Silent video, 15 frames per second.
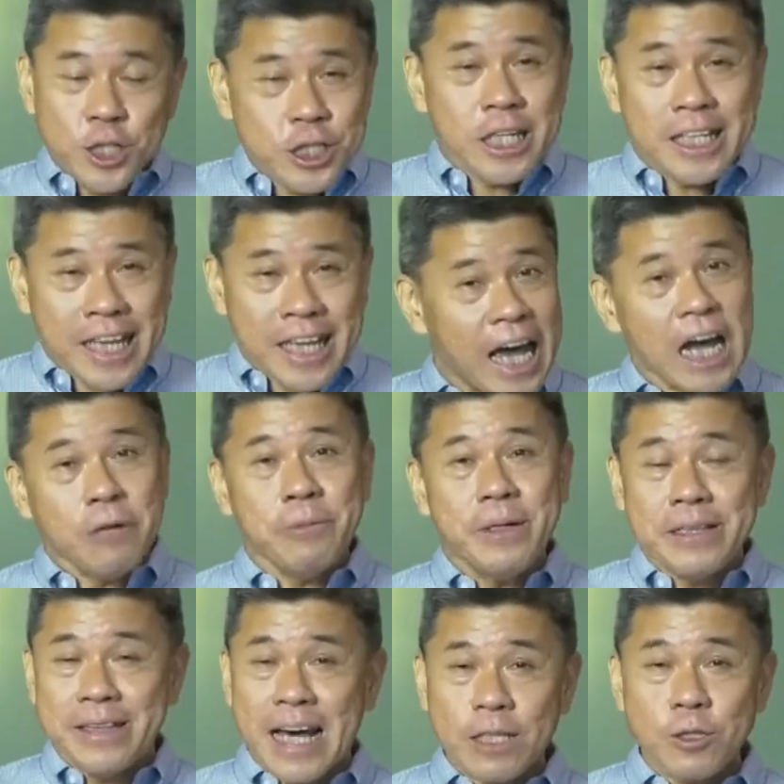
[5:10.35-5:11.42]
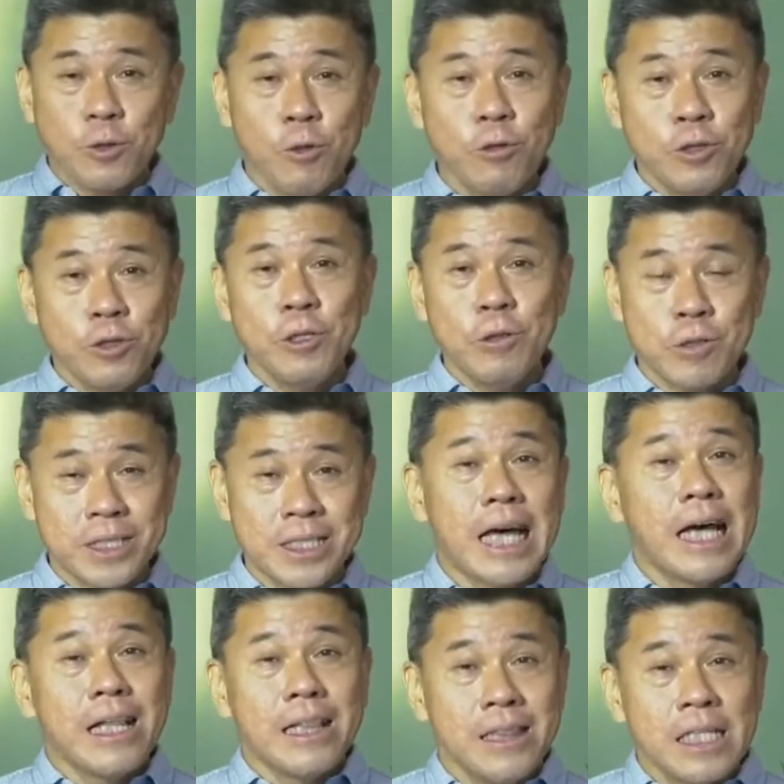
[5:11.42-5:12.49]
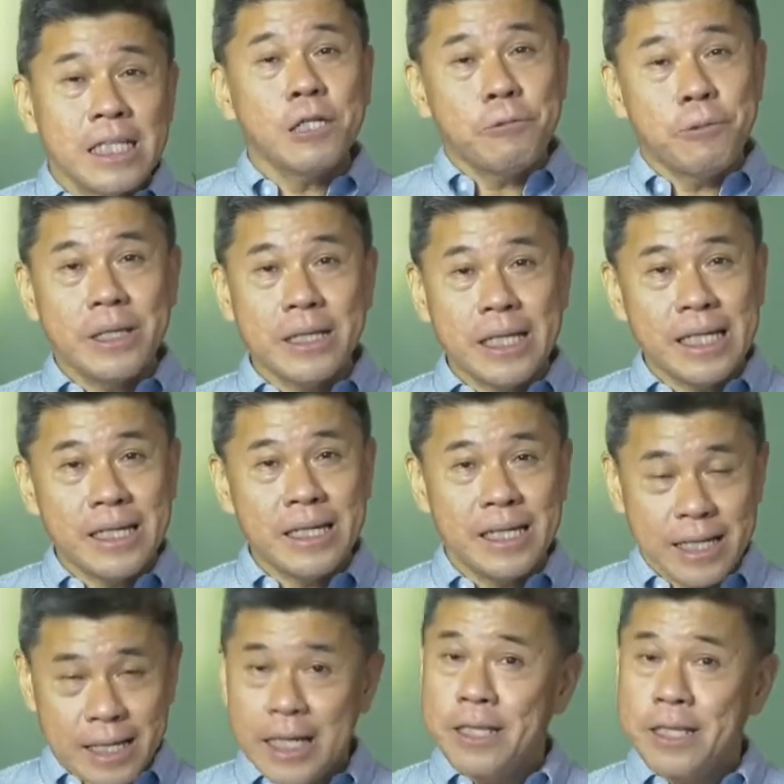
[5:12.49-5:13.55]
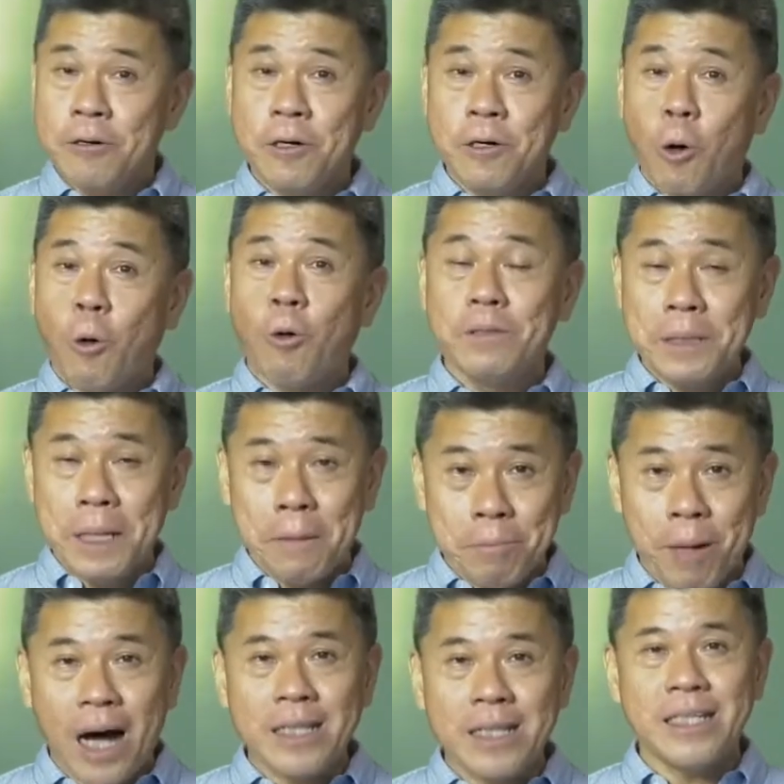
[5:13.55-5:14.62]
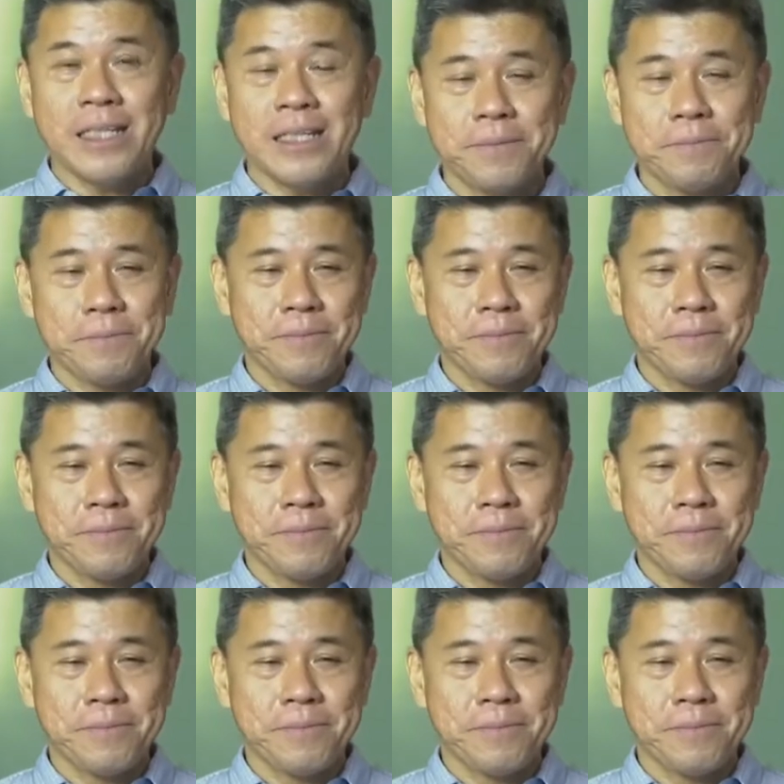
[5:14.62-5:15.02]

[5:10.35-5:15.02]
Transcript: she carried that good news literally in her own body.